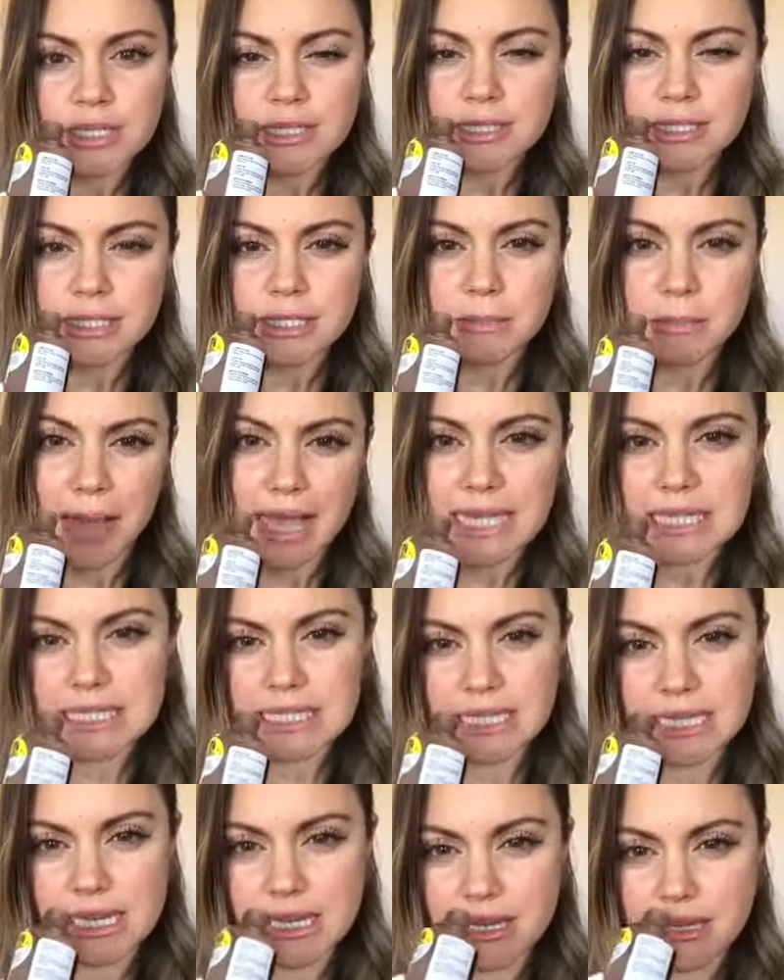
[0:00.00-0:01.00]

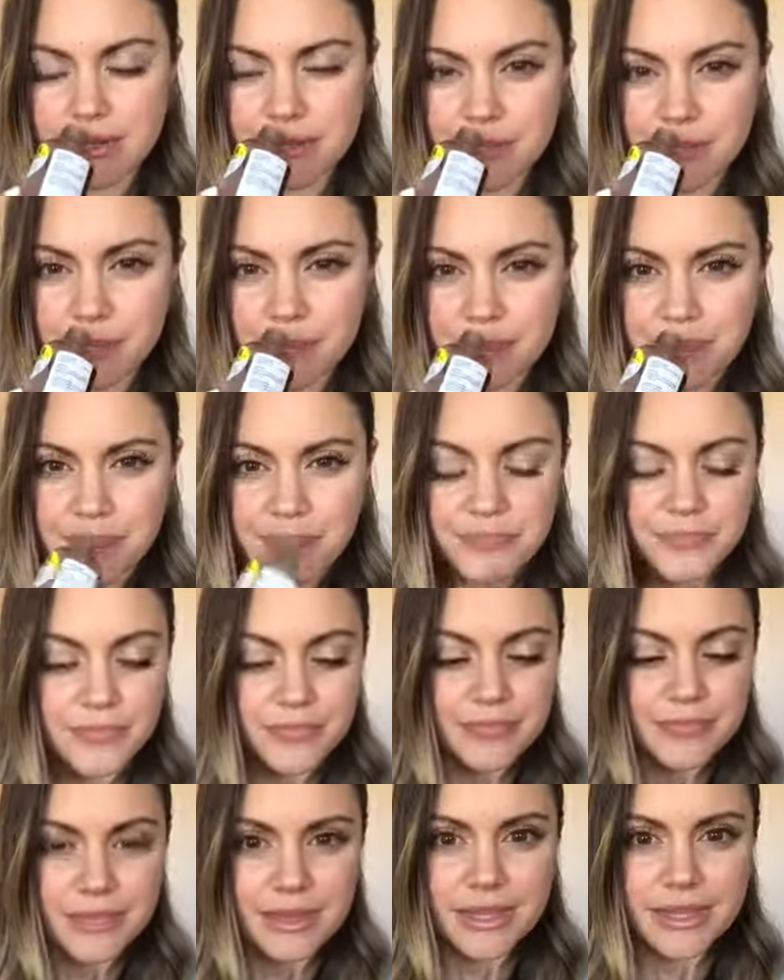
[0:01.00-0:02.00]
spicy,
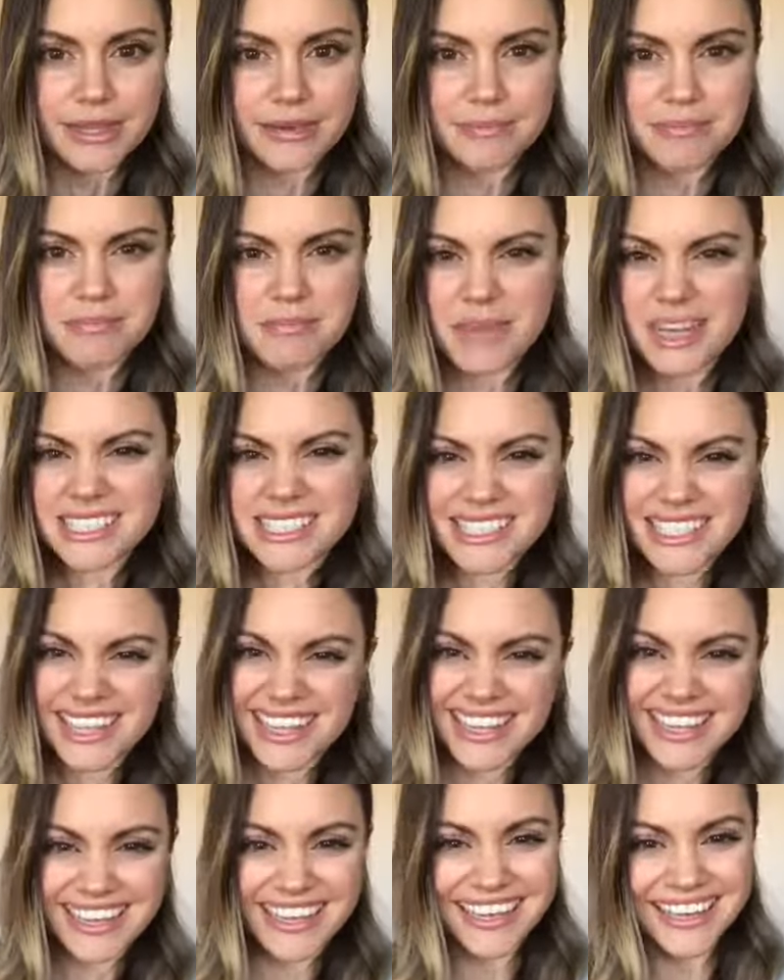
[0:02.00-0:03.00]

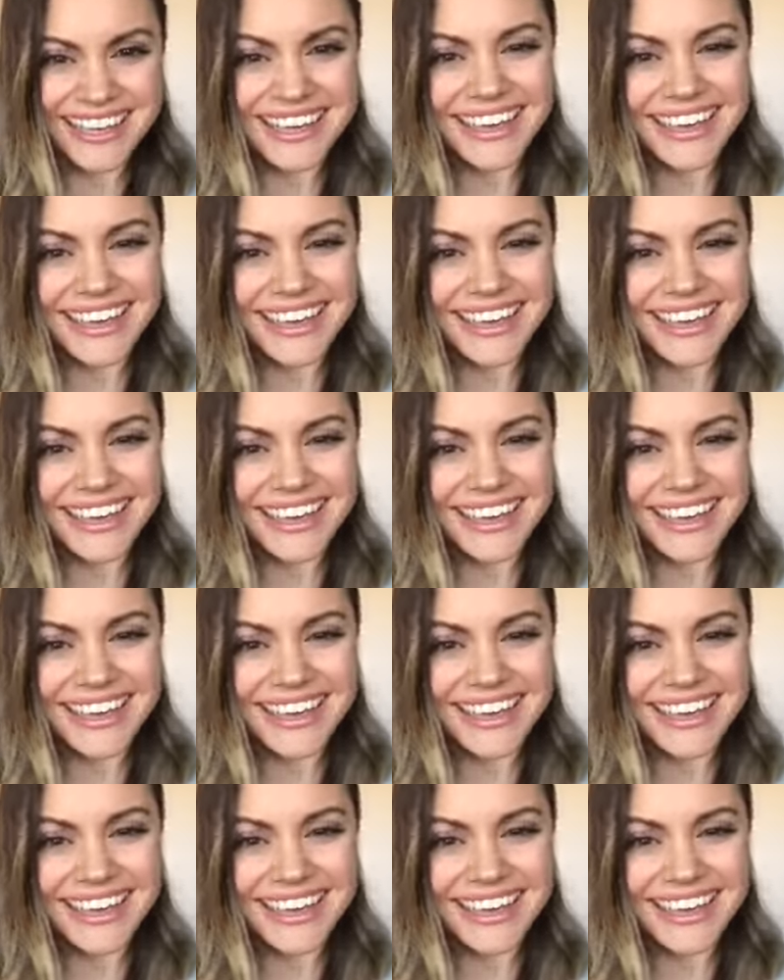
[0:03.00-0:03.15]
musky.